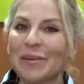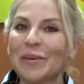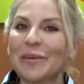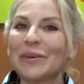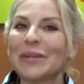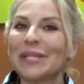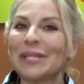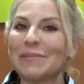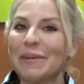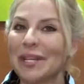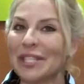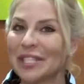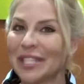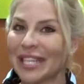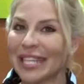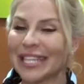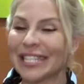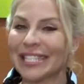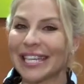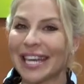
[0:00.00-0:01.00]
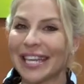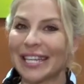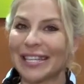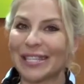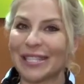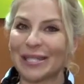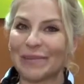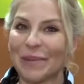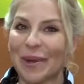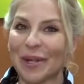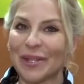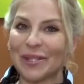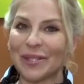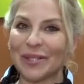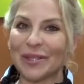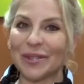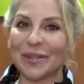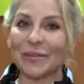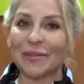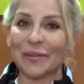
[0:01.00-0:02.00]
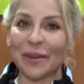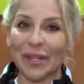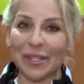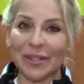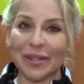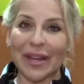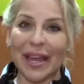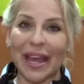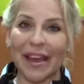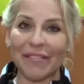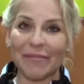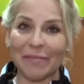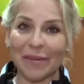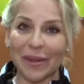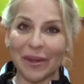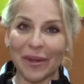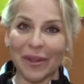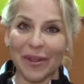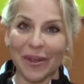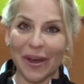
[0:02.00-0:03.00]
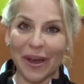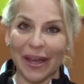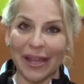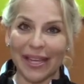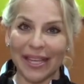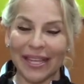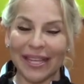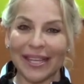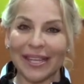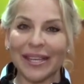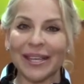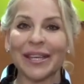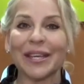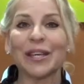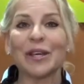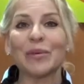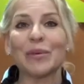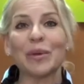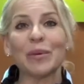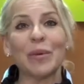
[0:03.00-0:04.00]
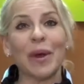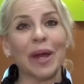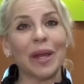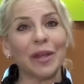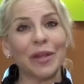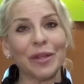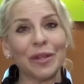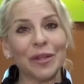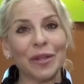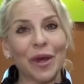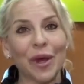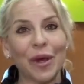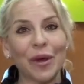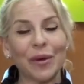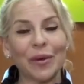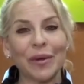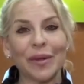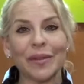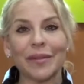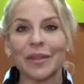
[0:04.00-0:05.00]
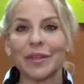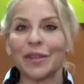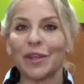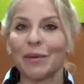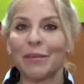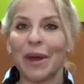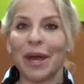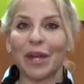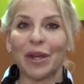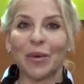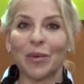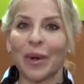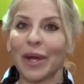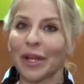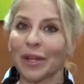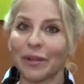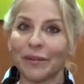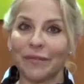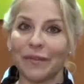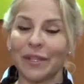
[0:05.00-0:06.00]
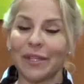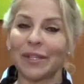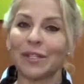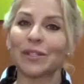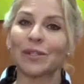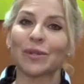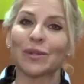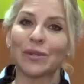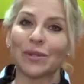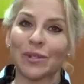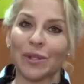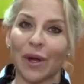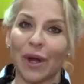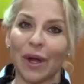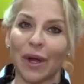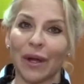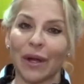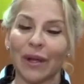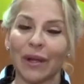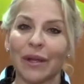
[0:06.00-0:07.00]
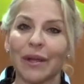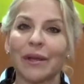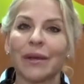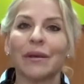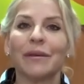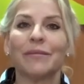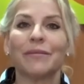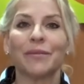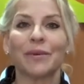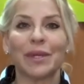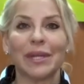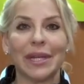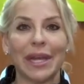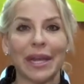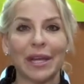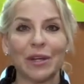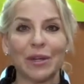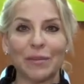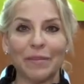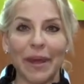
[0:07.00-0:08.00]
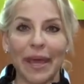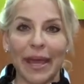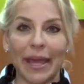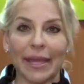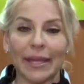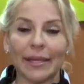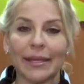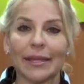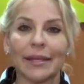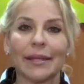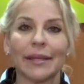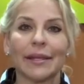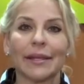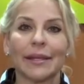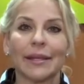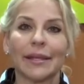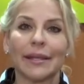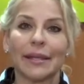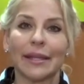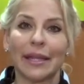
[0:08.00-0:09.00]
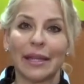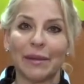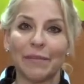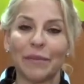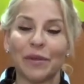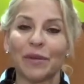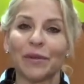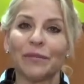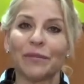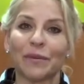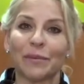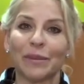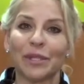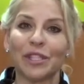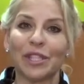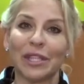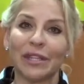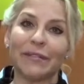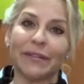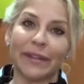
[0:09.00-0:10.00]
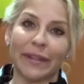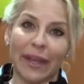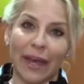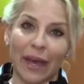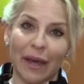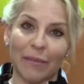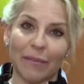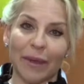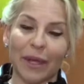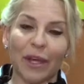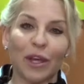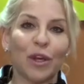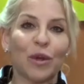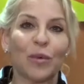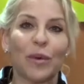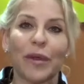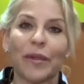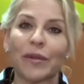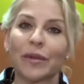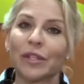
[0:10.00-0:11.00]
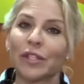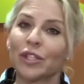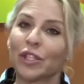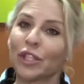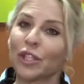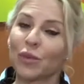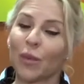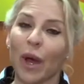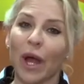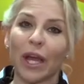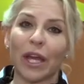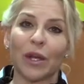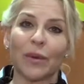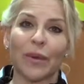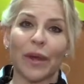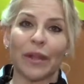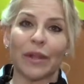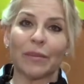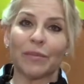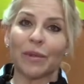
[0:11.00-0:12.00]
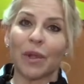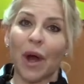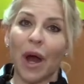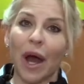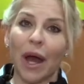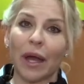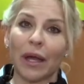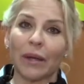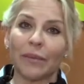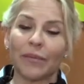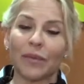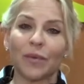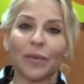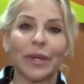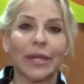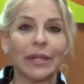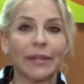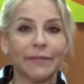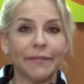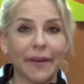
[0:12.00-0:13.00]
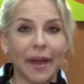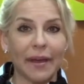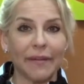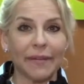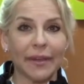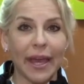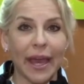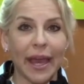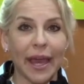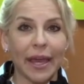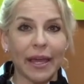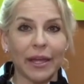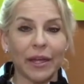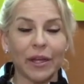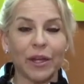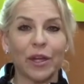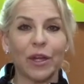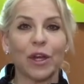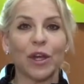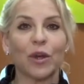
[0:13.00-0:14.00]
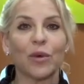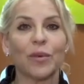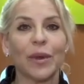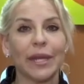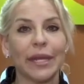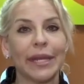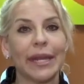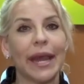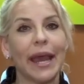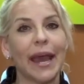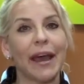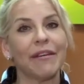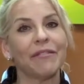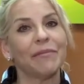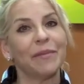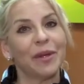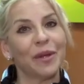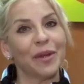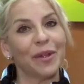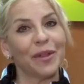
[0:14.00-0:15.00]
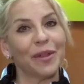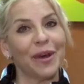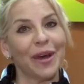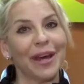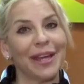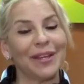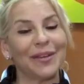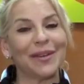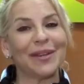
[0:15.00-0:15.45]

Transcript: We're especially excited to sponsor the Frederick Half Marathon. We want you to know that no matter what your fitness goals are, foot and ankle pain can keep you from achieving them. Whether it's just walking around the block, running the 5K, or running a half marathon,